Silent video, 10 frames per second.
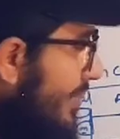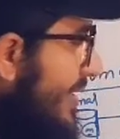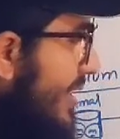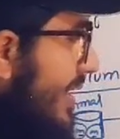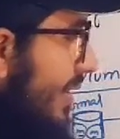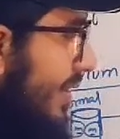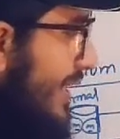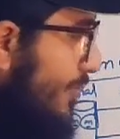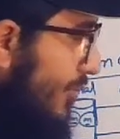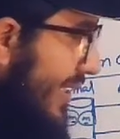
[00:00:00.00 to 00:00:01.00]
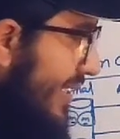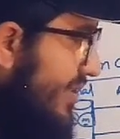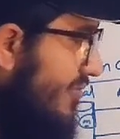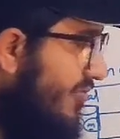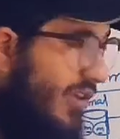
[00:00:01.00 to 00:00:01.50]
a little bit the
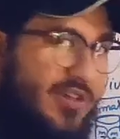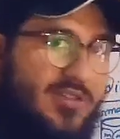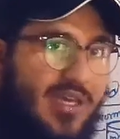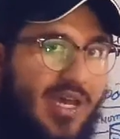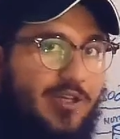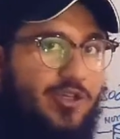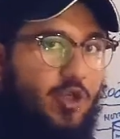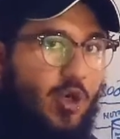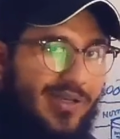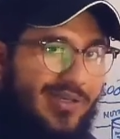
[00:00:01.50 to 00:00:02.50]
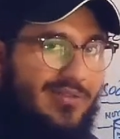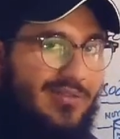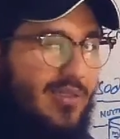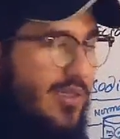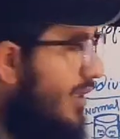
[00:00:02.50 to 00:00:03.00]
depolarization phase and
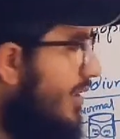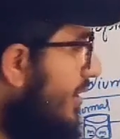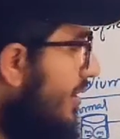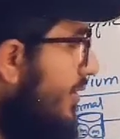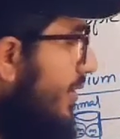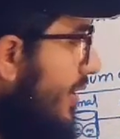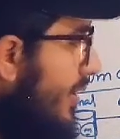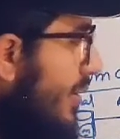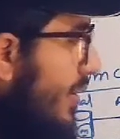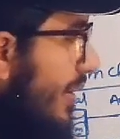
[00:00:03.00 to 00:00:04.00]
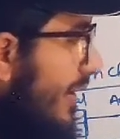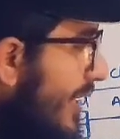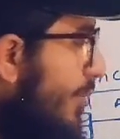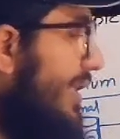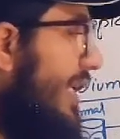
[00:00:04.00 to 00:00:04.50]
shorten the
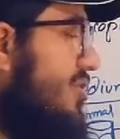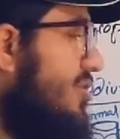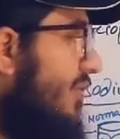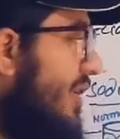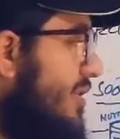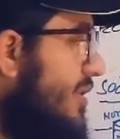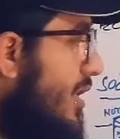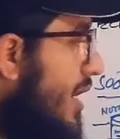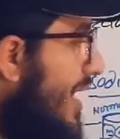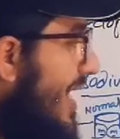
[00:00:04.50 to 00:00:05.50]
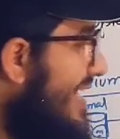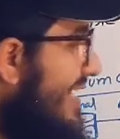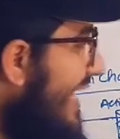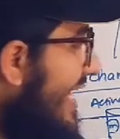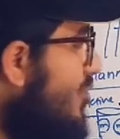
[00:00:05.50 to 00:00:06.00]
repolarization phase.
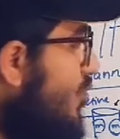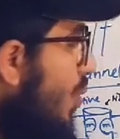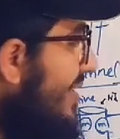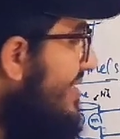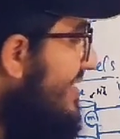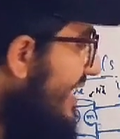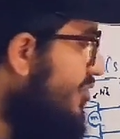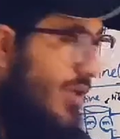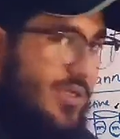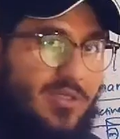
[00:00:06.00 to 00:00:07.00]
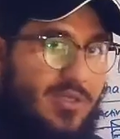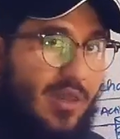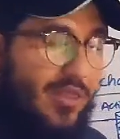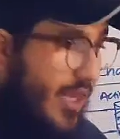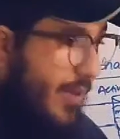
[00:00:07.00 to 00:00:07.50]
And class 1C
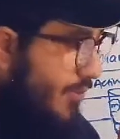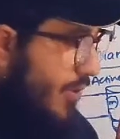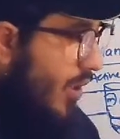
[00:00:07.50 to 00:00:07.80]
drugs, they